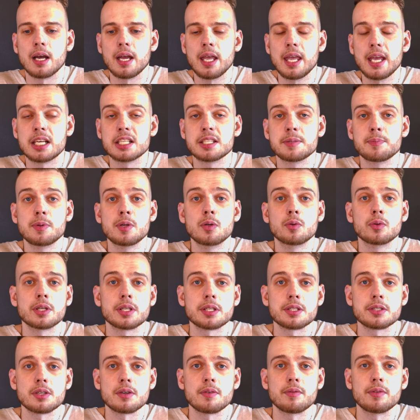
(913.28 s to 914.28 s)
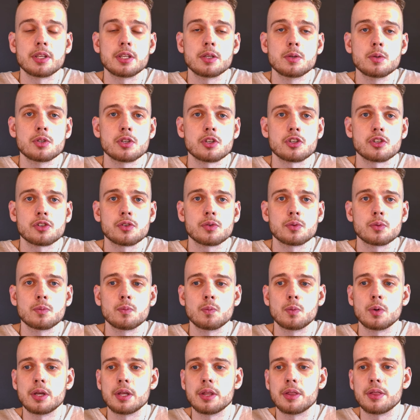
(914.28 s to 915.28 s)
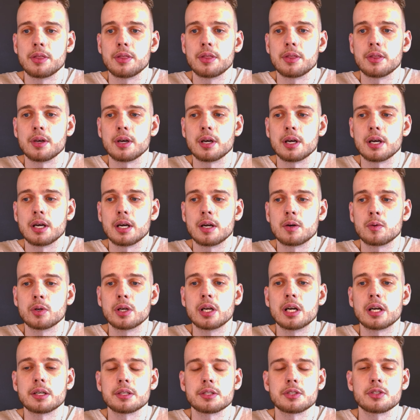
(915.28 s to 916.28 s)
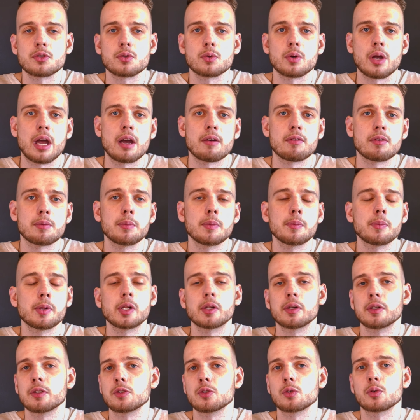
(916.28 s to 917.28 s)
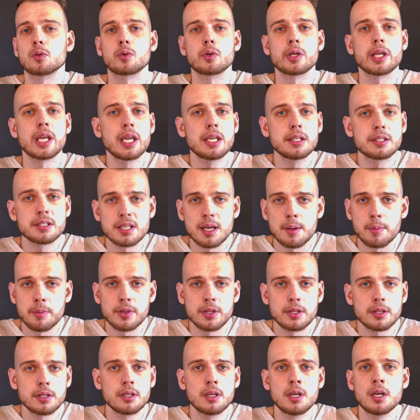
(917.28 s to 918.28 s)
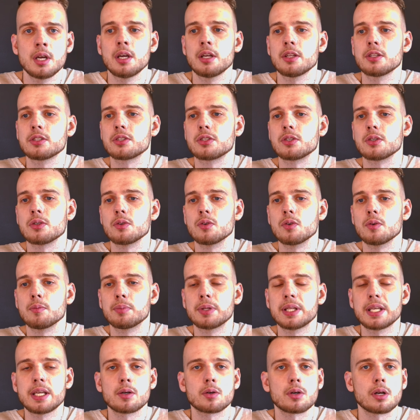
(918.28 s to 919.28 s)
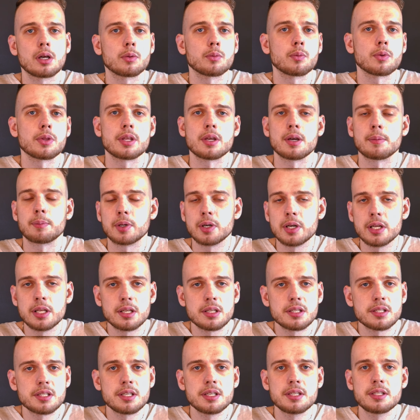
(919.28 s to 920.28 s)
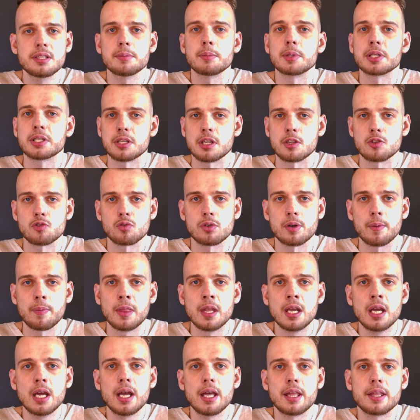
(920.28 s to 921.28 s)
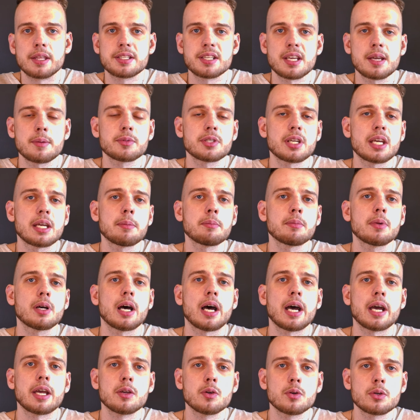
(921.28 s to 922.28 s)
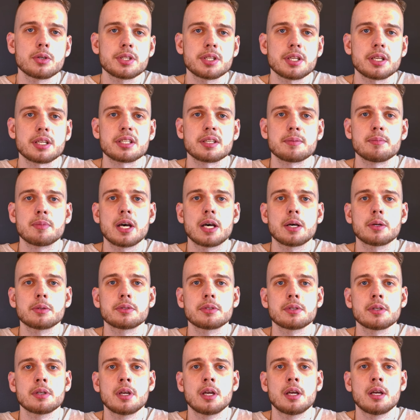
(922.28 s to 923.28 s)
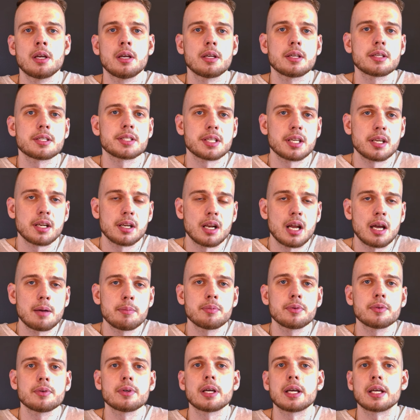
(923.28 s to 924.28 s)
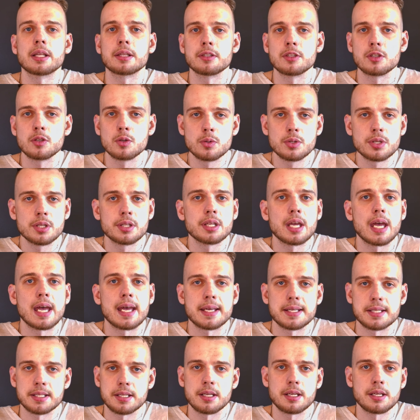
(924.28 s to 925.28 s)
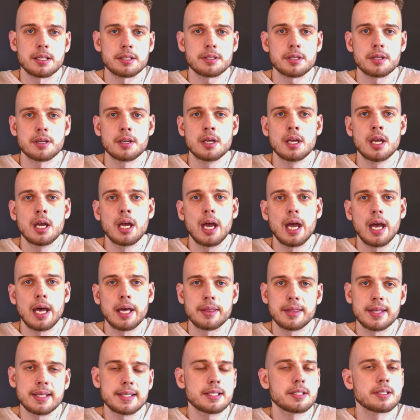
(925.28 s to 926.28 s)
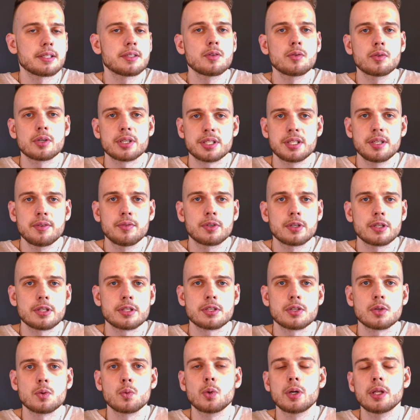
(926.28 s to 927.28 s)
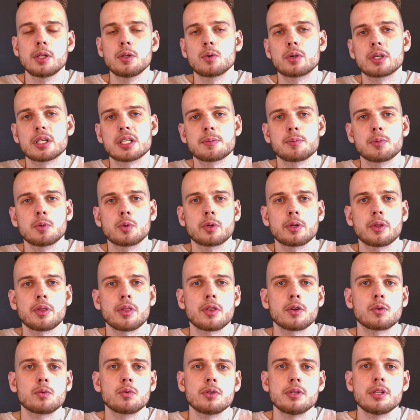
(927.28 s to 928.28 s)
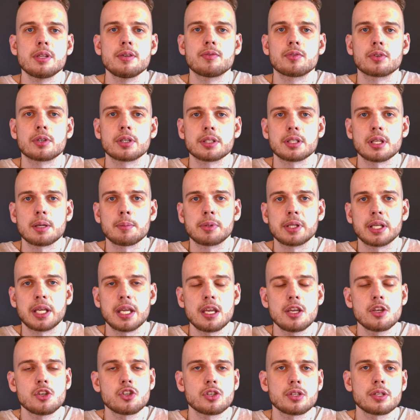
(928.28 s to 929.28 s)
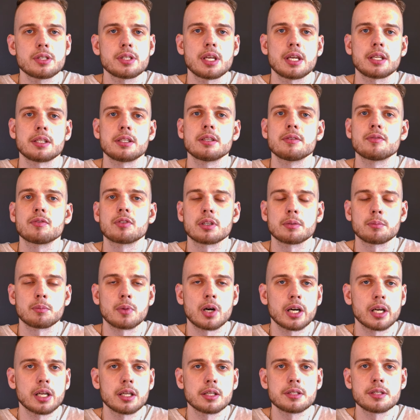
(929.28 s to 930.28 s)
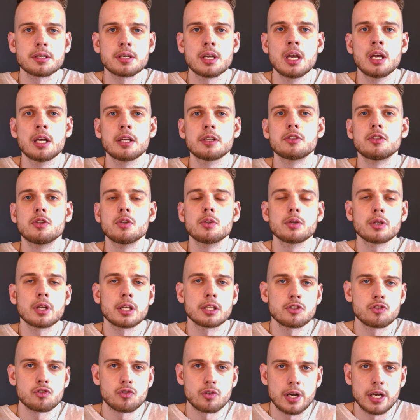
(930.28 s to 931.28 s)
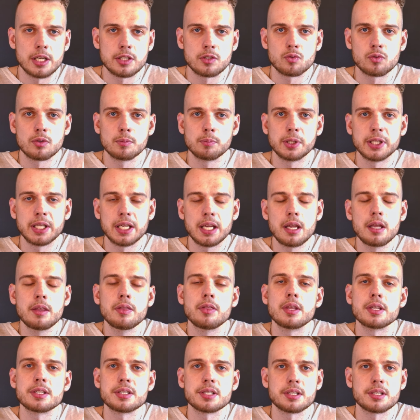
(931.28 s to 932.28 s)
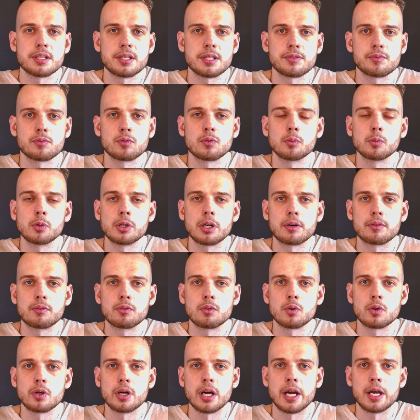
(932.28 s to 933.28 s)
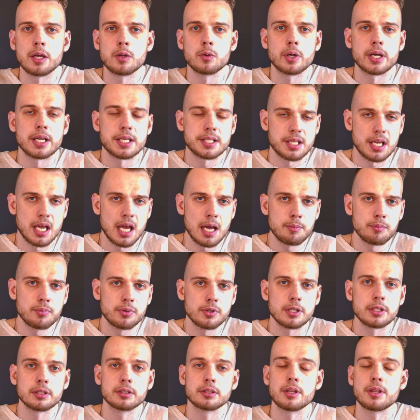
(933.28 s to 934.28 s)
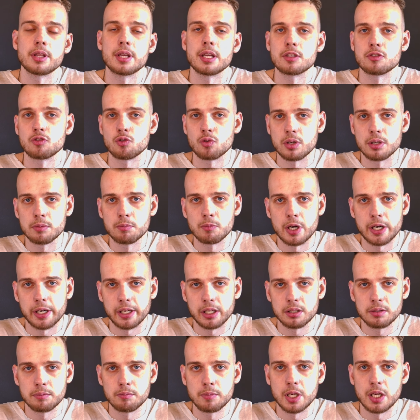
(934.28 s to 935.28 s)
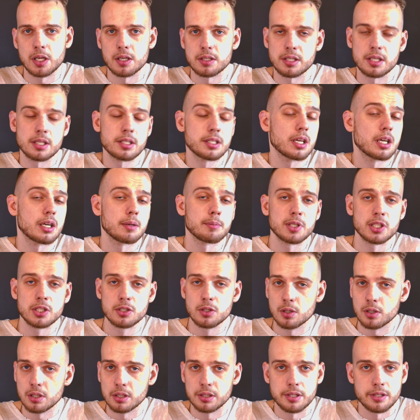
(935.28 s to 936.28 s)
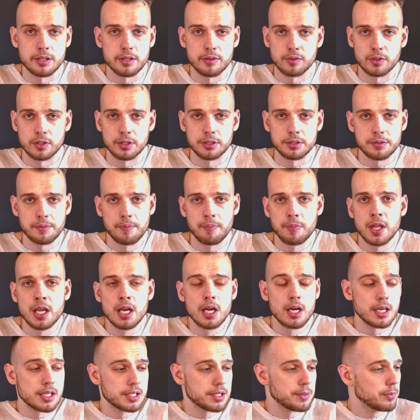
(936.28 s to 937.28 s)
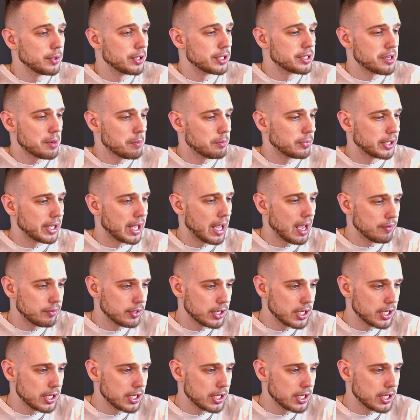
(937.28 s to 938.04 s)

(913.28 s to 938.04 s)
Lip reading: experience of the usage with regards to having the ability to create something, to play around with the operating system, etc. At the same time, iOS is about set it up and use it as is. And that's a serious difference, so when you're exploring through different applications and different markets, do not try to replicate the success formula for iOS app into the Android market, because it's gonna be totally different. Simple example I have